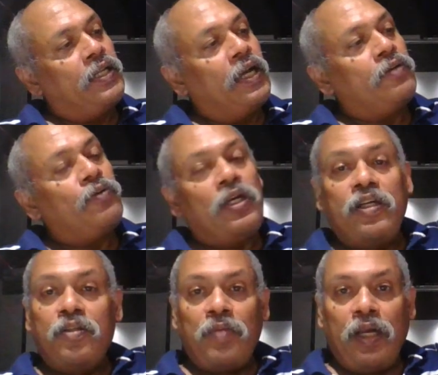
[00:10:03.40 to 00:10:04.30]
that will
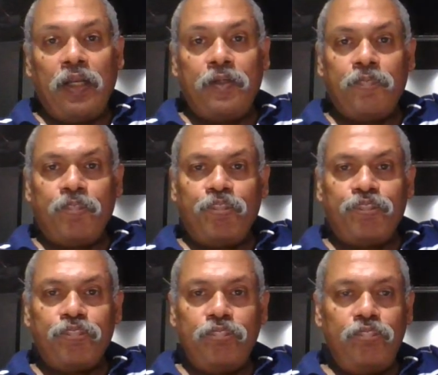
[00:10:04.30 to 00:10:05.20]
determine
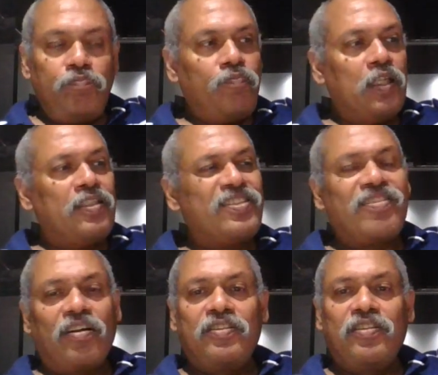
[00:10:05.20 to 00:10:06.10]
the
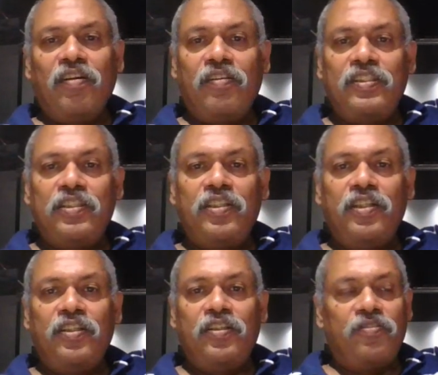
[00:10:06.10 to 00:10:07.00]
structural
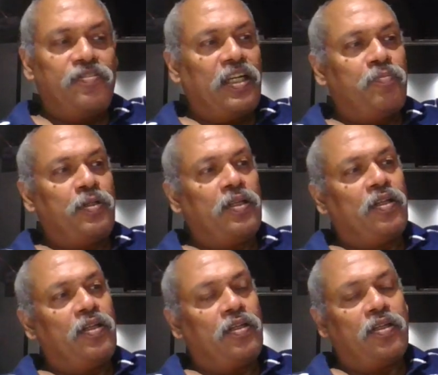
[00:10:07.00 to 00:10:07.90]
rigidity of that
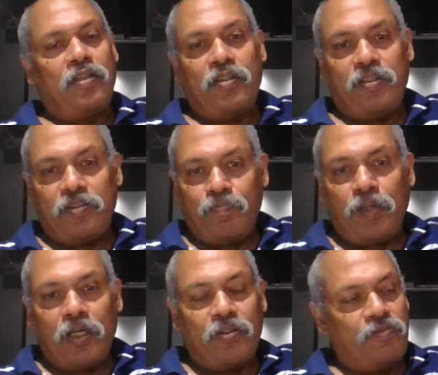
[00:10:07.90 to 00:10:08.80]
particular
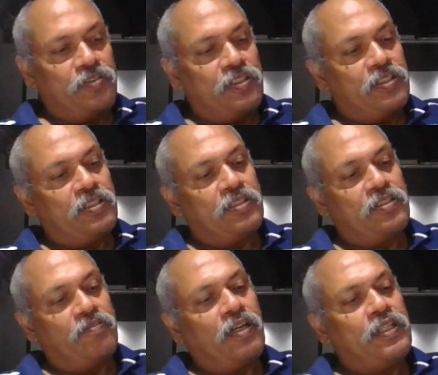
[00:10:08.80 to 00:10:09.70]
part of this
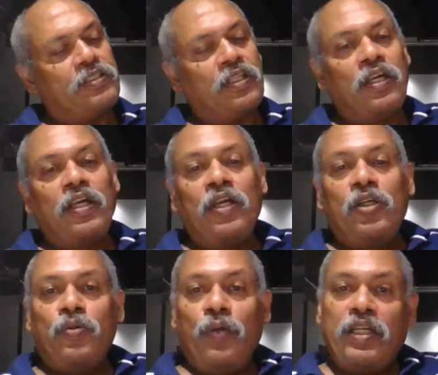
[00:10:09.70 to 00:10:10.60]
device.
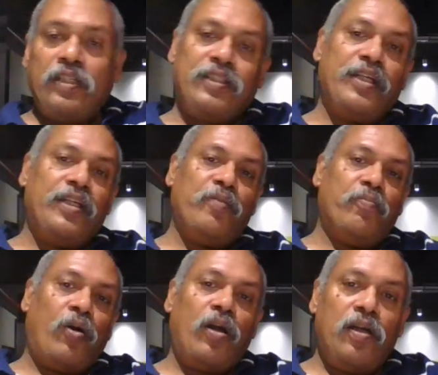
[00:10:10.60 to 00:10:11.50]
So when it's getting
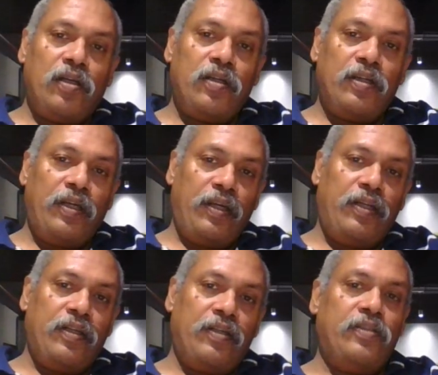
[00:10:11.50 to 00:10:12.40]
modeled
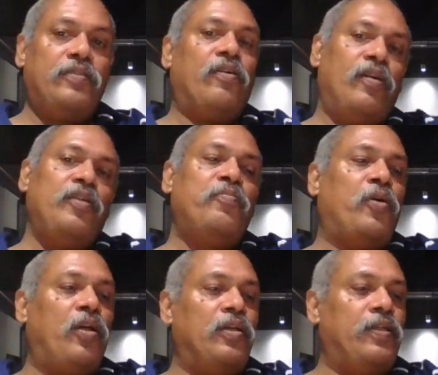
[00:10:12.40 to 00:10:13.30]
in a solid
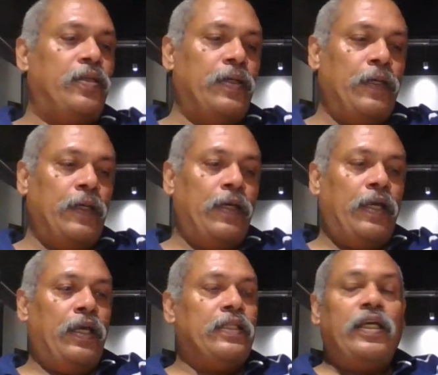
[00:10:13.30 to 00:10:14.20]
modeler,
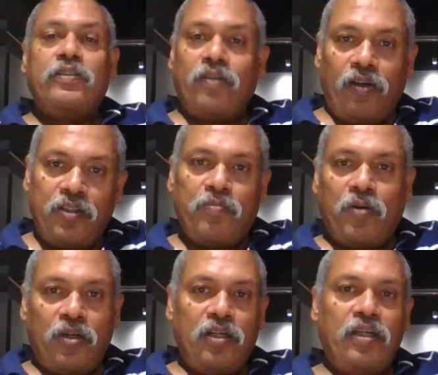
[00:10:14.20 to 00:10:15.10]
that solid
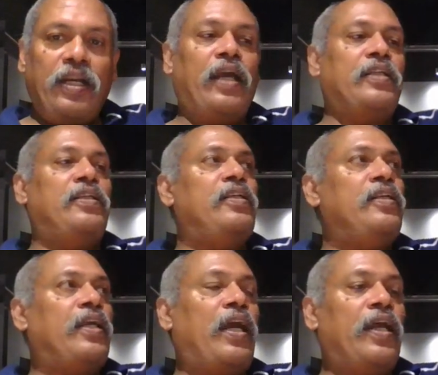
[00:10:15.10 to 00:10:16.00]
modeler actually
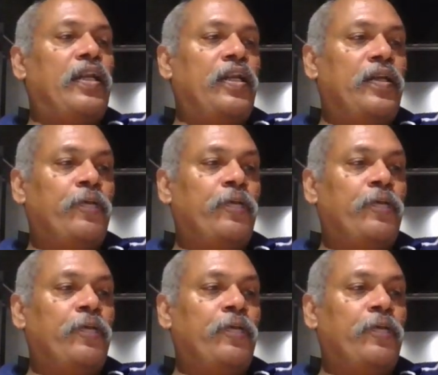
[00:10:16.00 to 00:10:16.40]
can